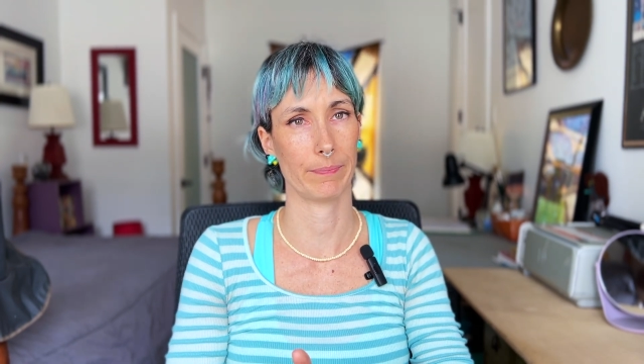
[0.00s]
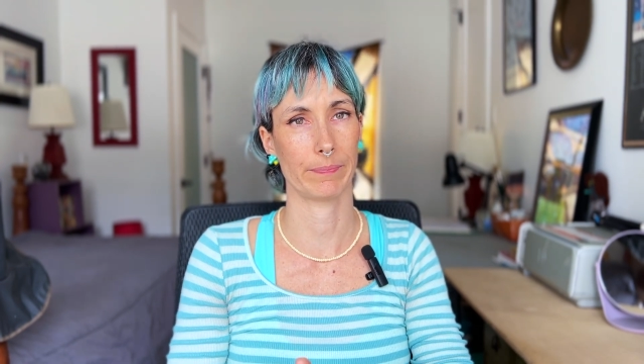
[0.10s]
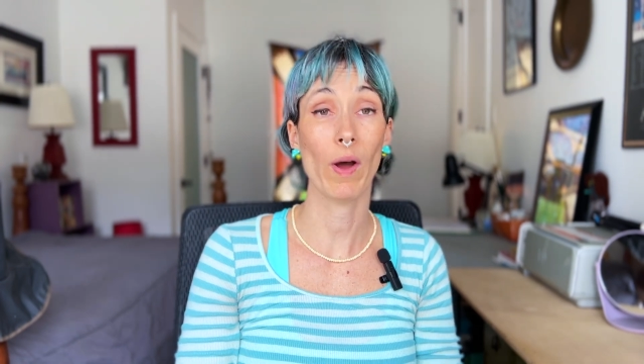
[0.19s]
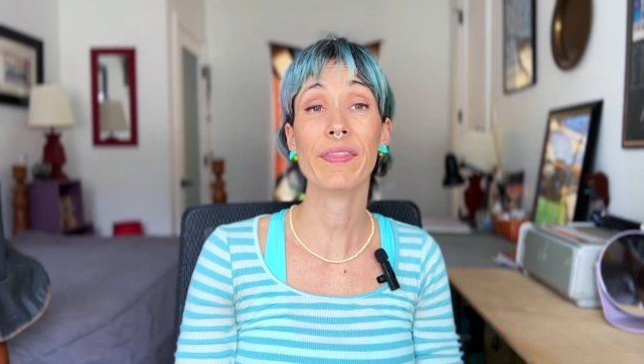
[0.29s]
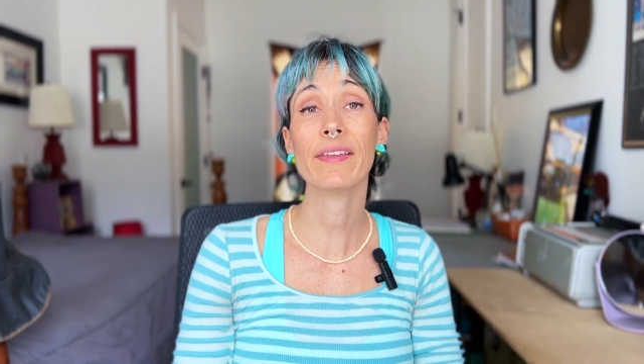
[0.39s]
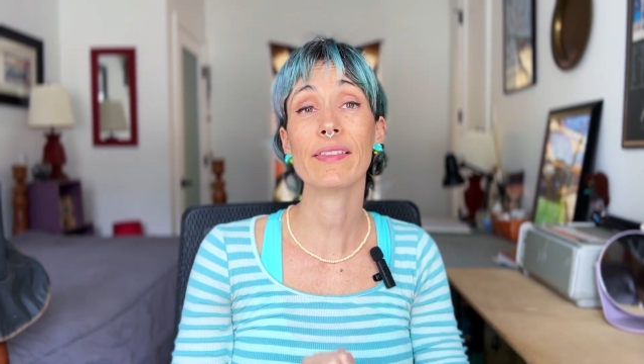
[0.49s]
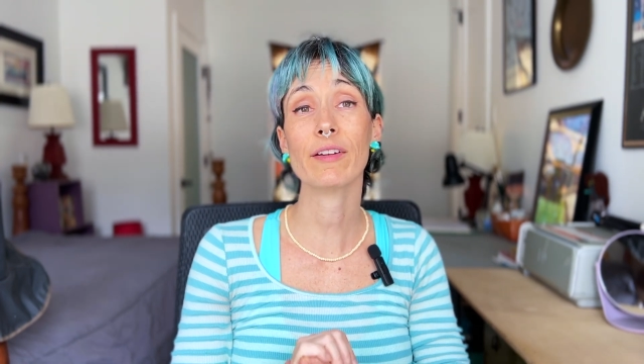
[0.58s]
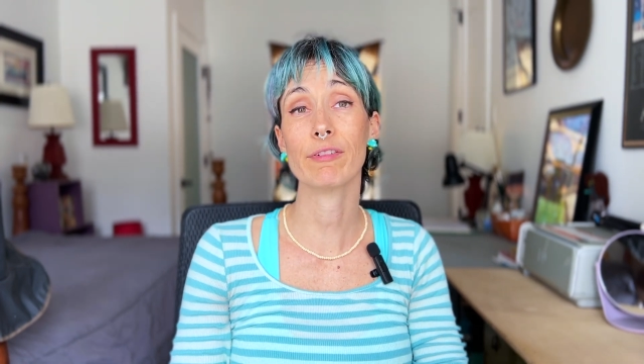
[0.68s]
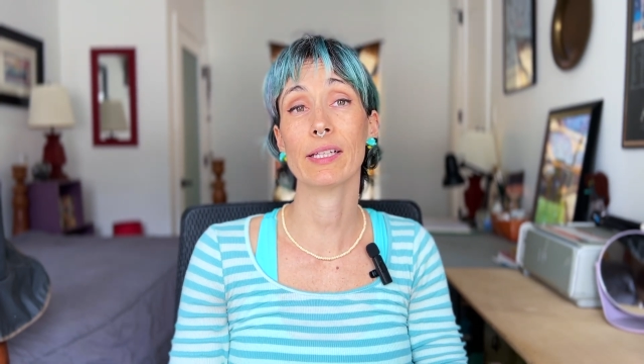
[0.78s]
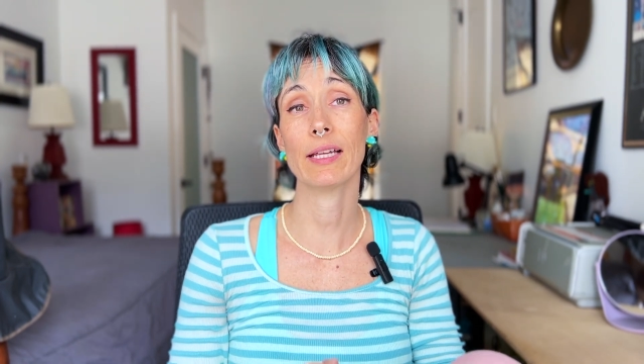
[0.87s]
One thing
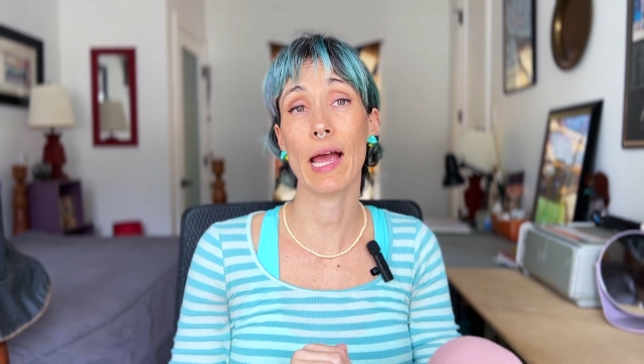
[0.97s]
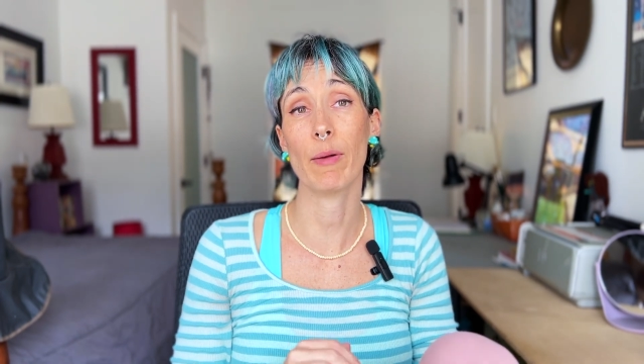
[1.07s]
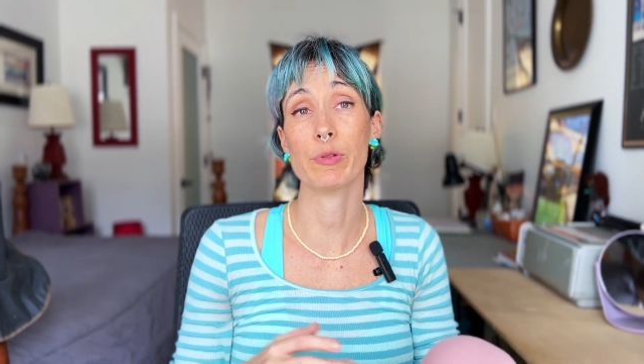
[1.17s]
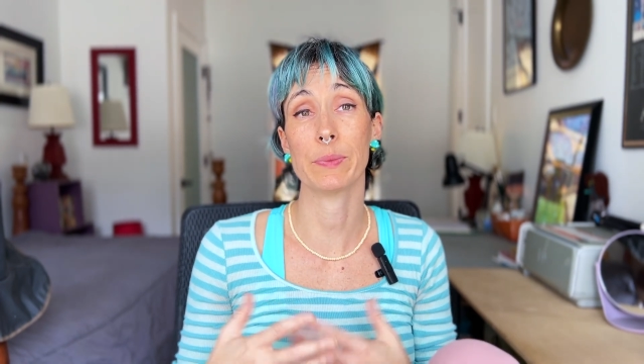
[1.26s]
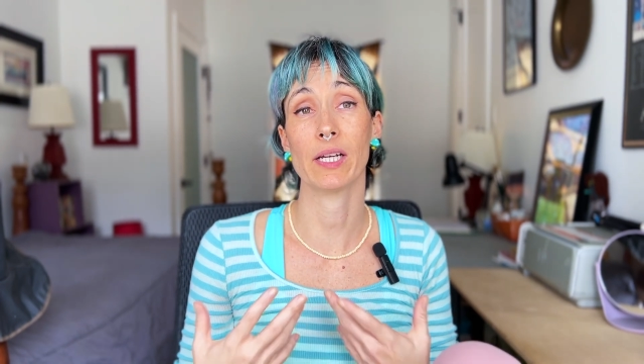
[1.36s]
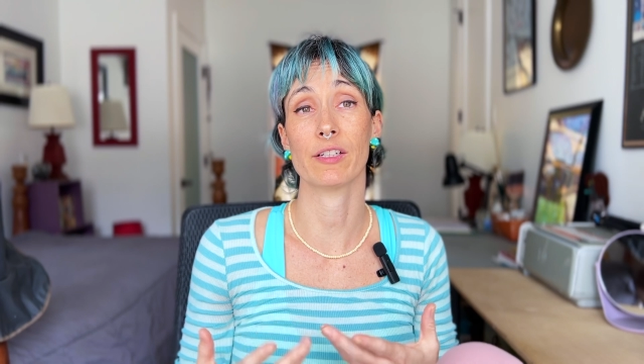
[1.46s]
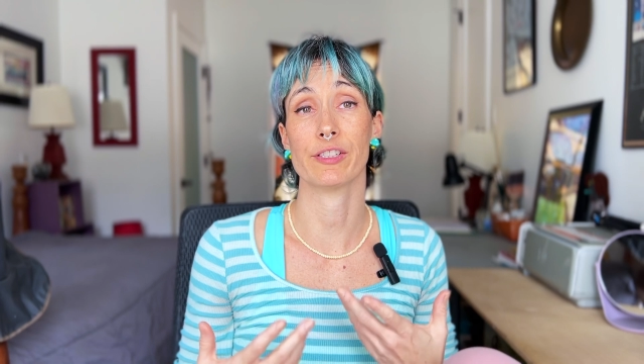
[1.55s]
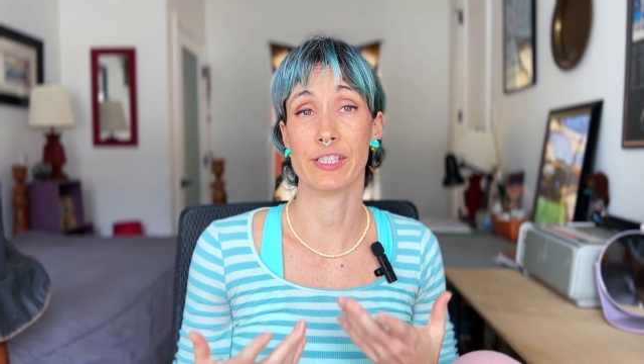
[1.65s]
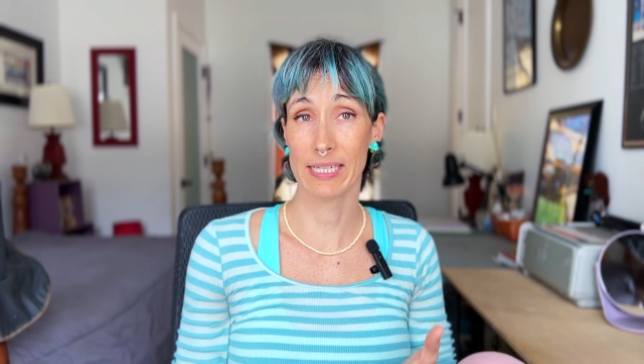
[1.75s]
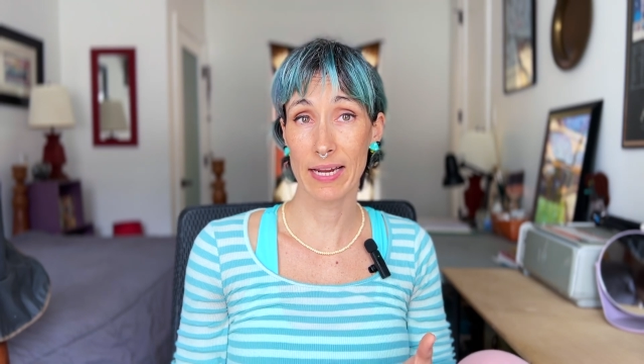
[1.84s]
that really helped me
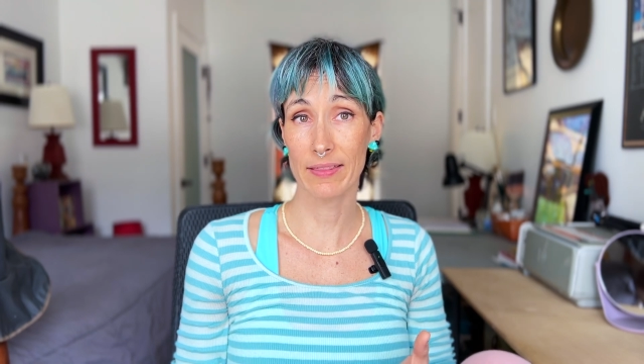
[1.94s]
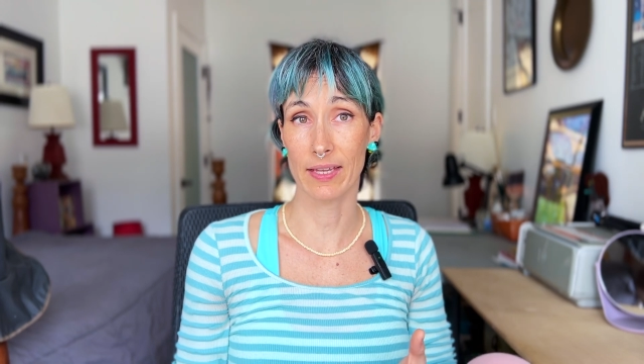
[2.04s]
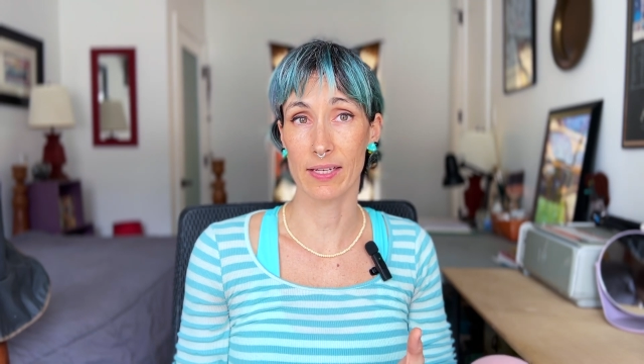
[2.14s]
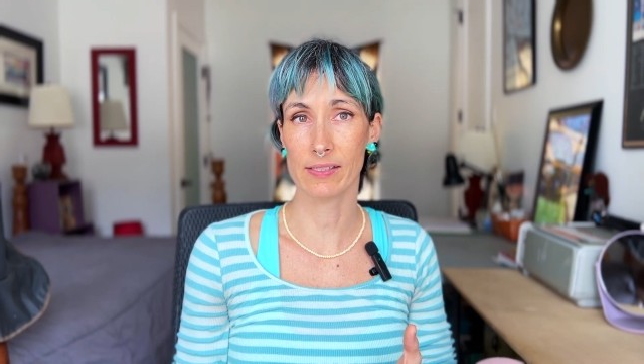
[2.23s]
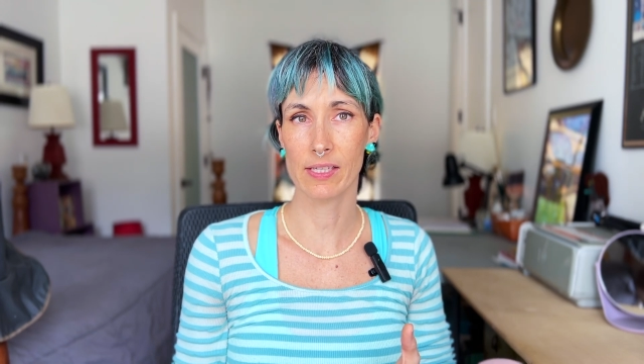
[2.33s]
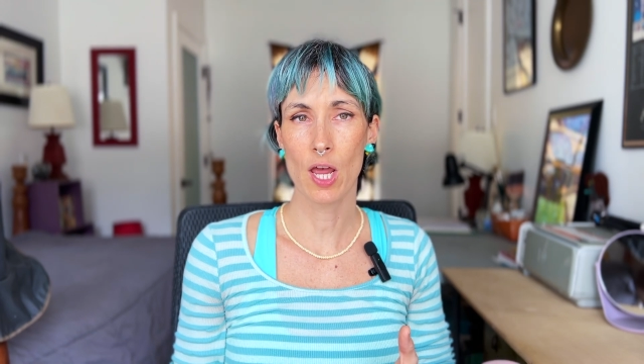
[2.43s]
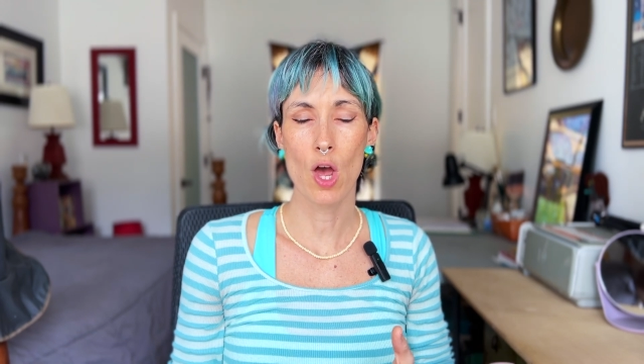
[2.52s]
understand this